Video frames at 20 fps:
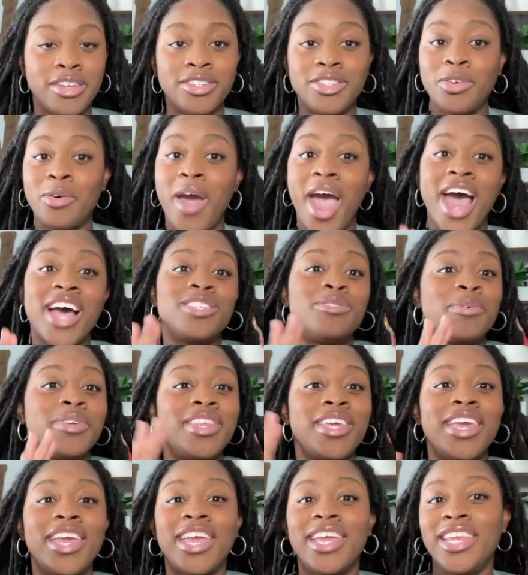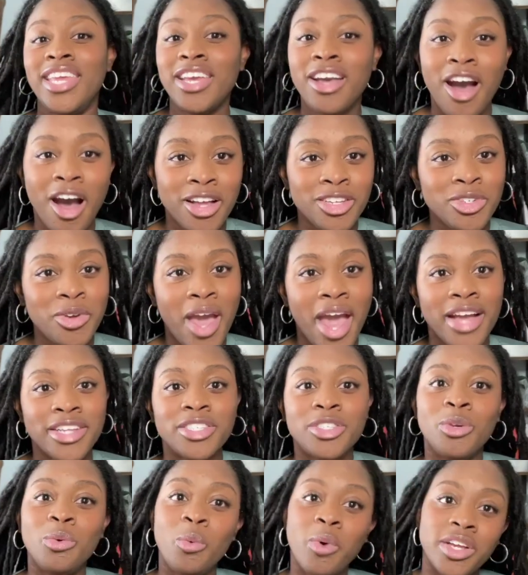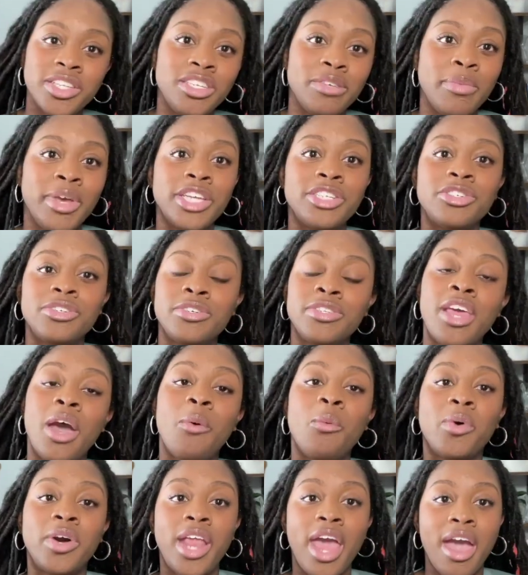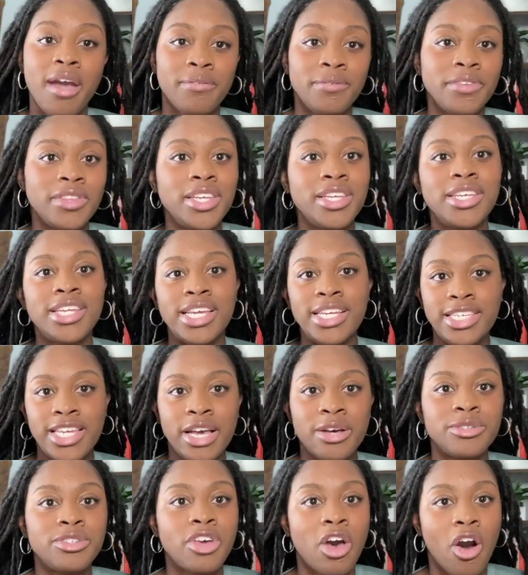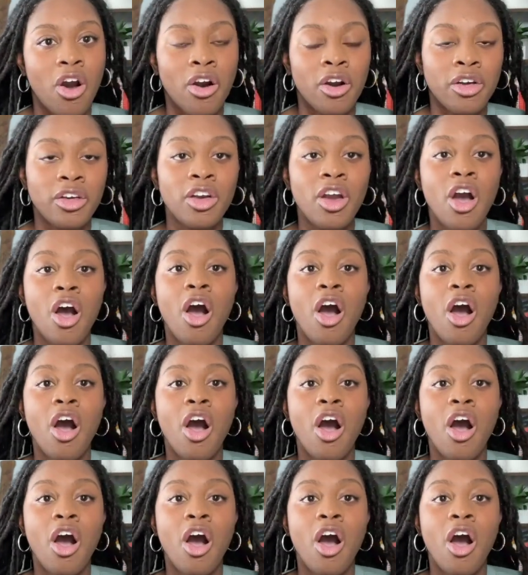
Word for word: So as with any contract, you want to make sure that whatever the details are